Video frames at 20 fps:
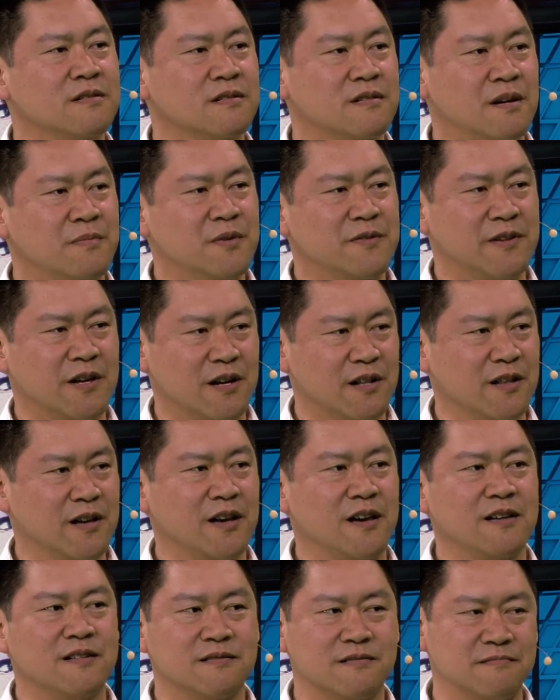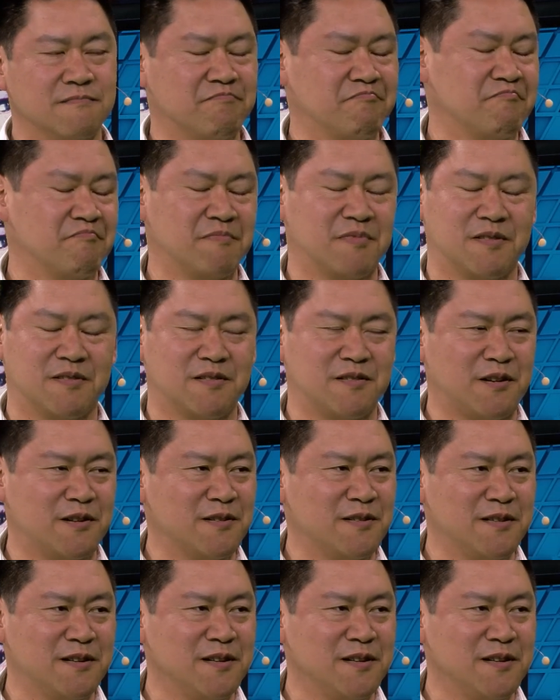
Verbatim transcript: I moved to LA and started